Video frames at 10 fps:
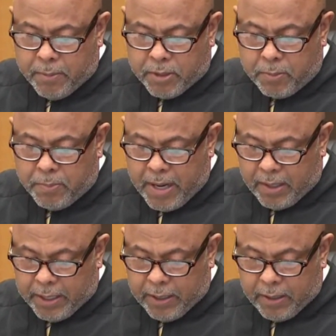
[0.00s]
Dear Mr.
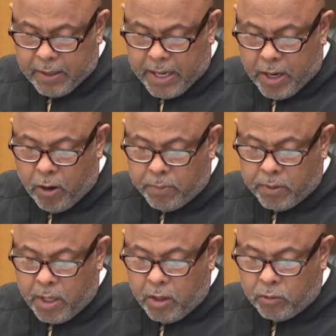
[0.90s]
Bailey, I
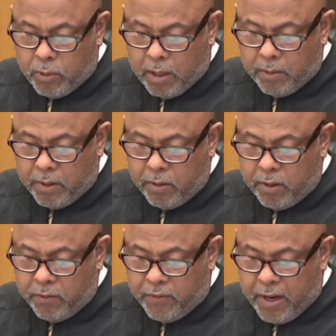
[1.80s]
hope that all is well with
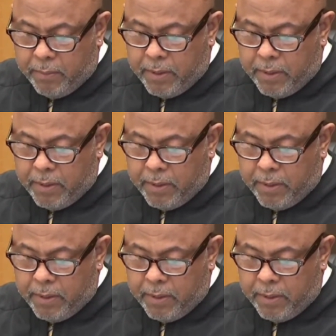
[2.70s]
you and your